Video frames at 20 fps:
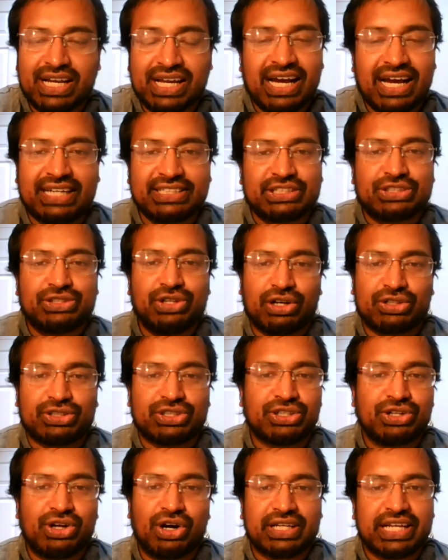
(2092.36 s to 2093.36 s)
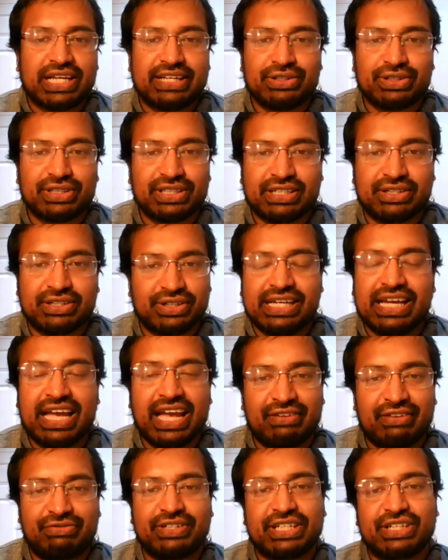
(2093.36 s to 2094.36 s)
And it's not to knock any other career.
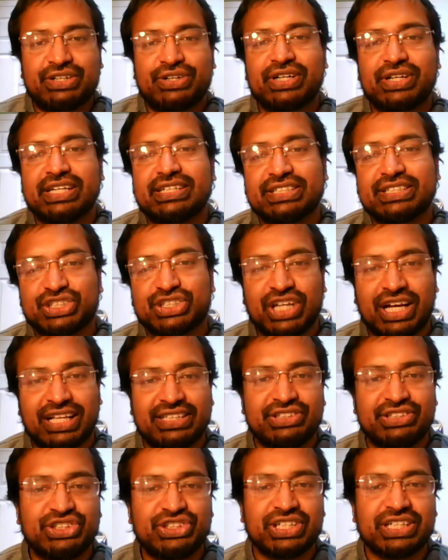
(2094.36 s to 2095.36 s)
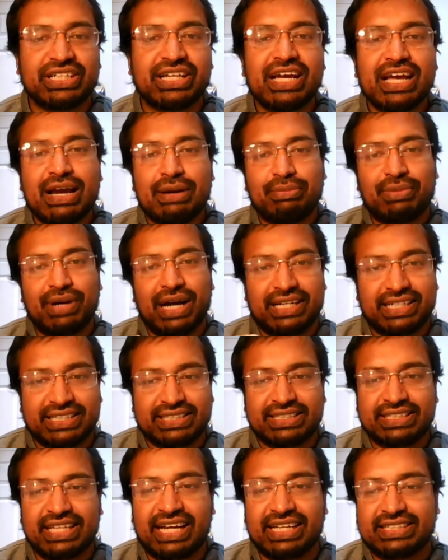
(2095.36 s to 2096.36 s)
Every career is challenging and
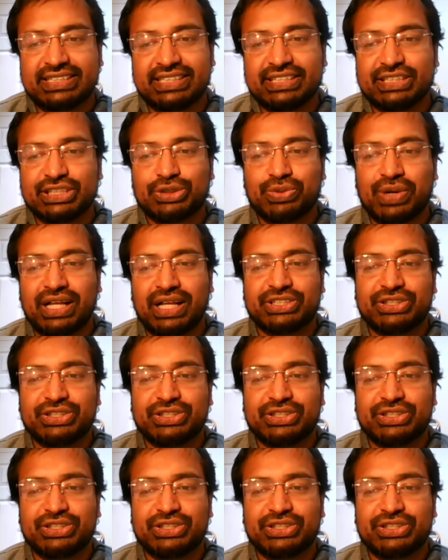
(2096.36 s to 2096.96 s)
exciting as well.